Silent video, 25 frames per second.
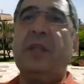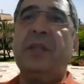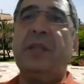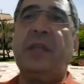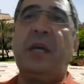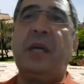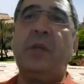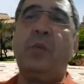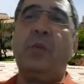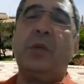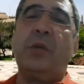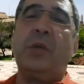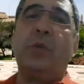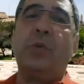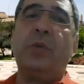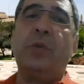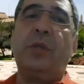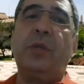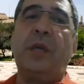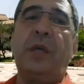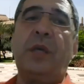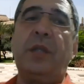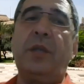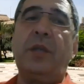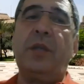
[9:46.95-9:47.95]
then we could
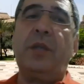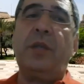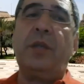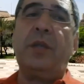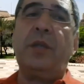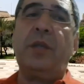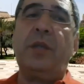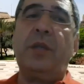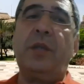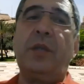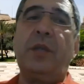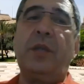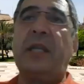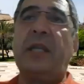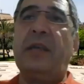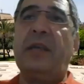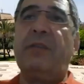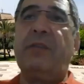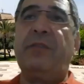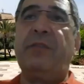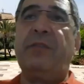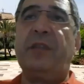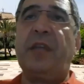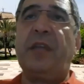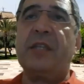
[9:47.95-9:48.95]
uh, know exactly
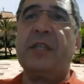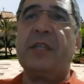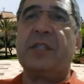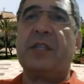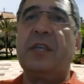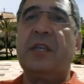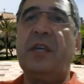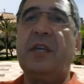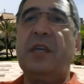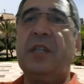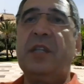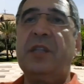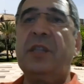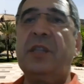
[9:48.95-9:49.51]
if it has